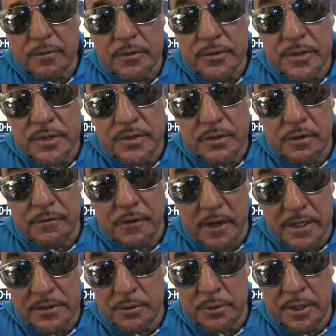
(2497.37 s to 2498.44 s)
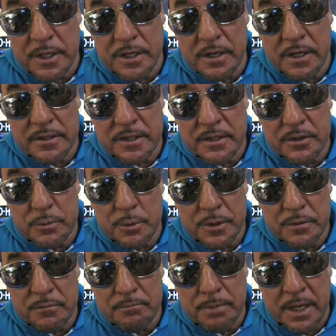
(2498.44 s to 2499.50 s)
because the stuff I do that I think you
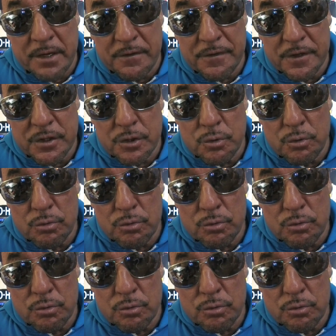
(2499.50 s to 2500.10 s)
would benefit you,